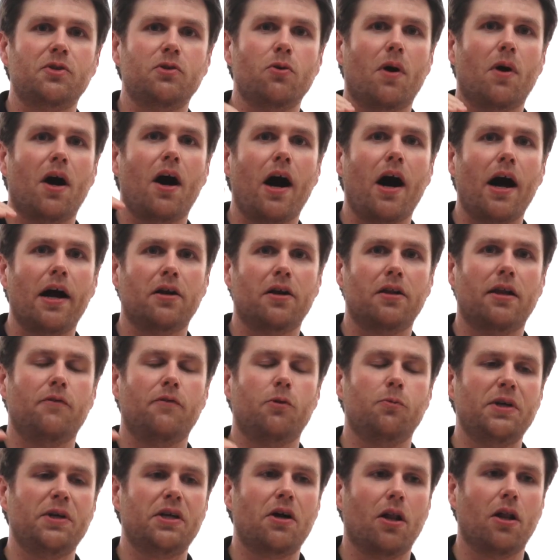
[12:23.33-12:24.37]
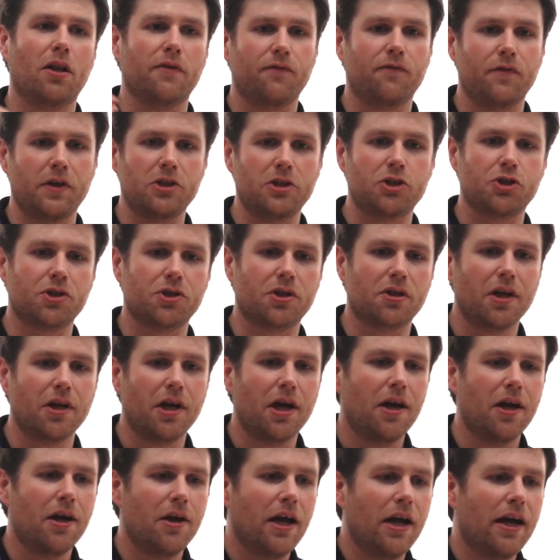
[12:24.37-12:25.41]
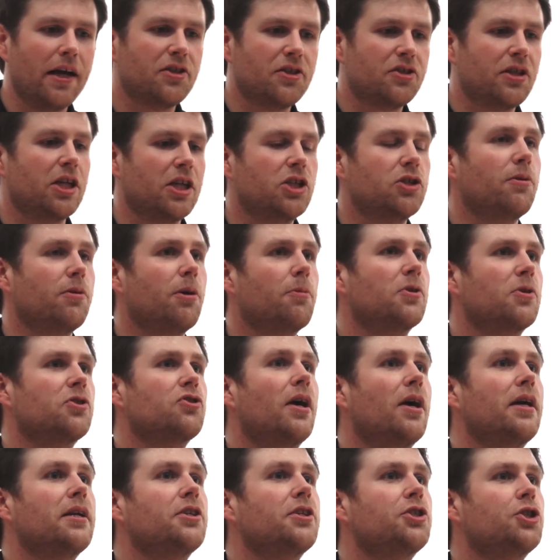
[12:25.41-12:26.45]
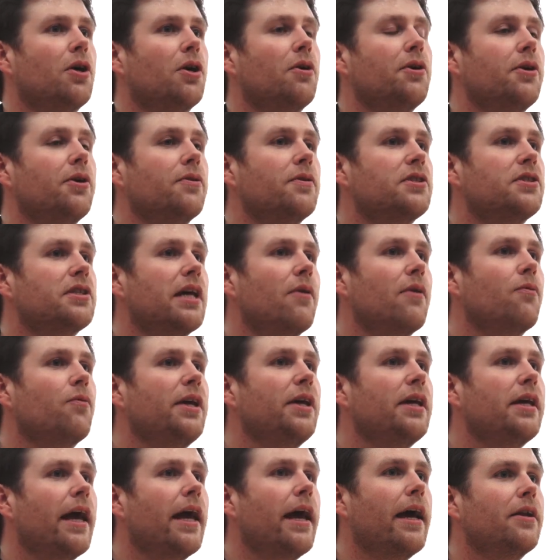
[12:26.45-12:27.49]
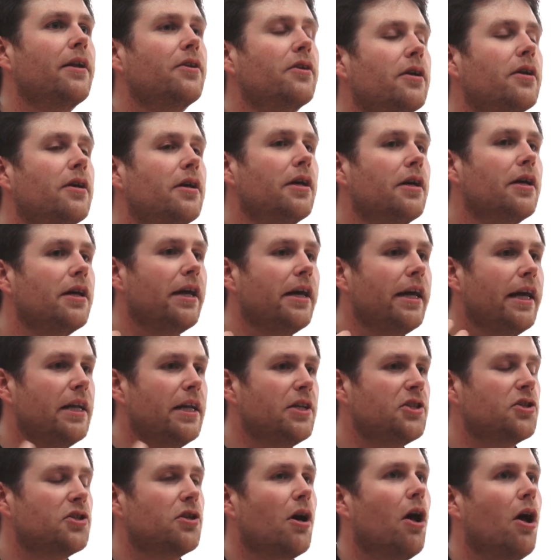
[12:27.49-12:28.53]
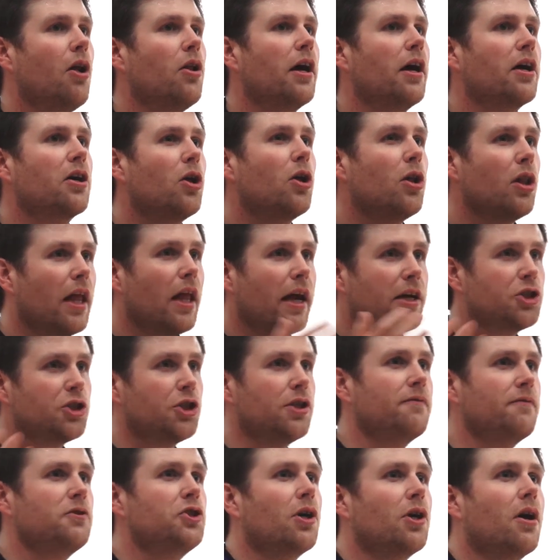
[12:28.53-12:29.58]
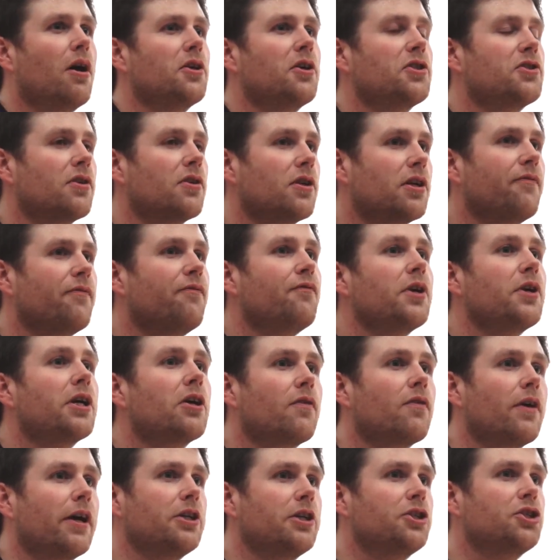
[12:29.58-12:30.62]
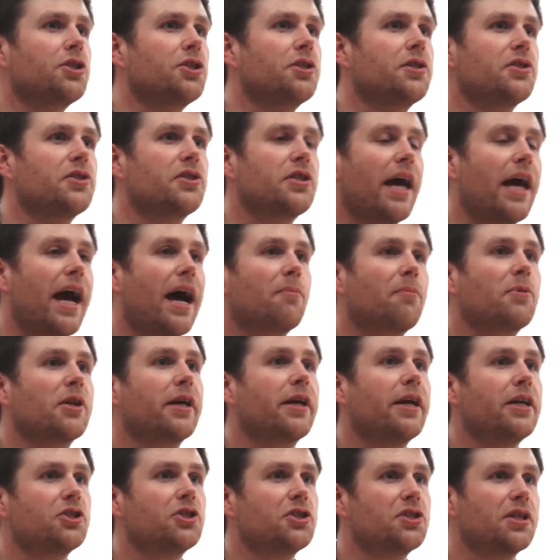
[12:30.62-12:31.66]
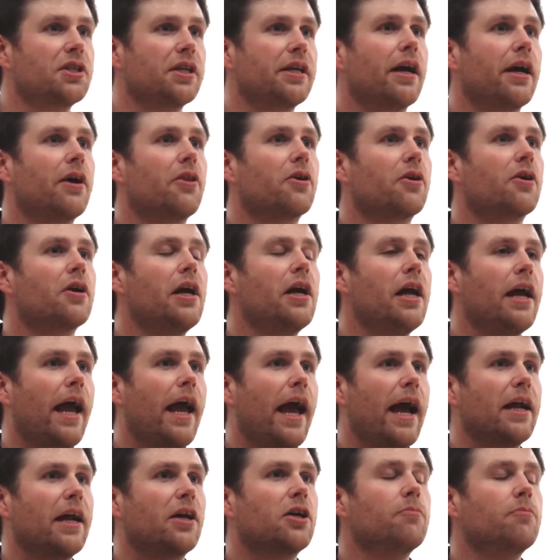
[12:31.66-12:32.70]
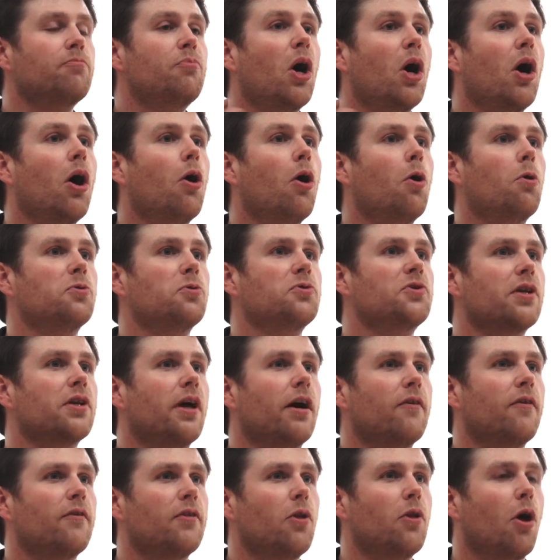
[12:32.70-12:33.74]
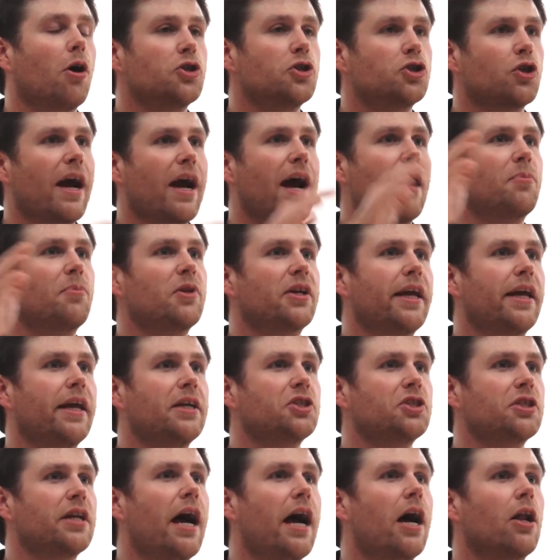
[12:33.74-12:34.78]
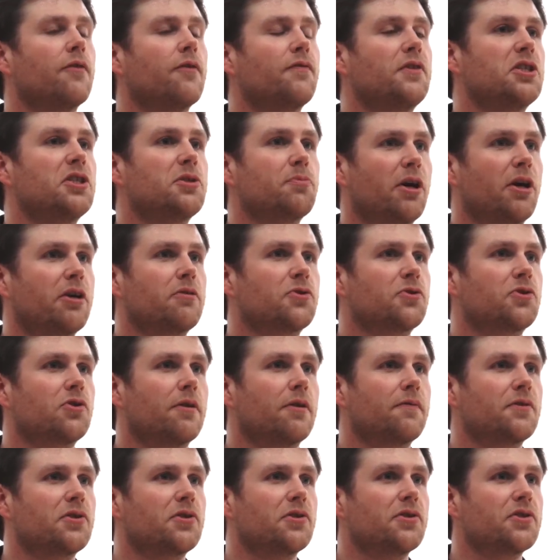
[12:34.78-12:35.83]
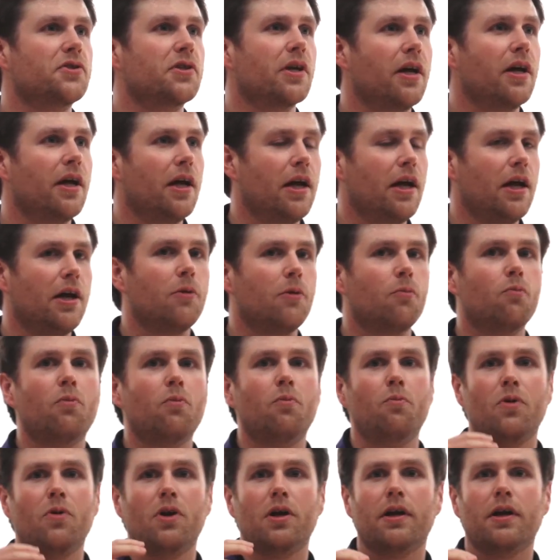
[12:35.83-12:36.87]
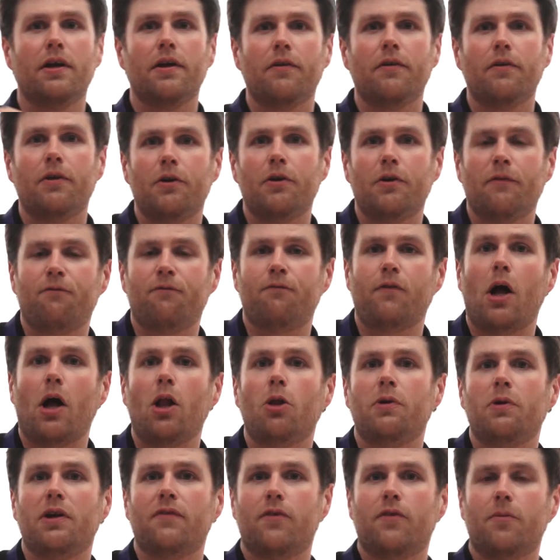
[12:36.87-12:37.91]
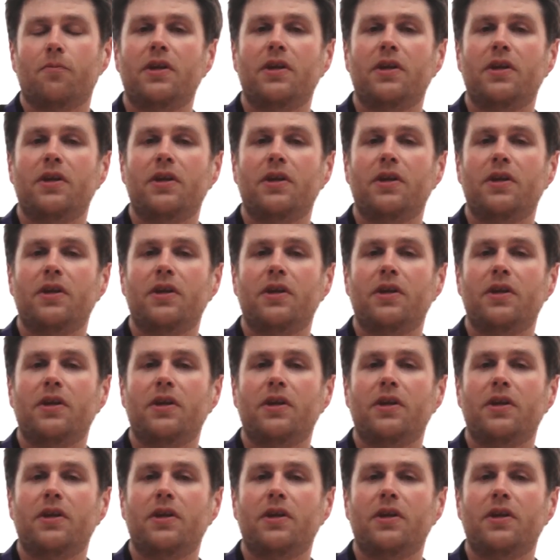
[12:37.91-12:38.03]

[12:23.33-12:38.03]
to a higher level we call a feature. Essentially, what we're trying to show you is that we can install a collection of jars, configurations, applications together, and compose a larger application out of these microservices. Following from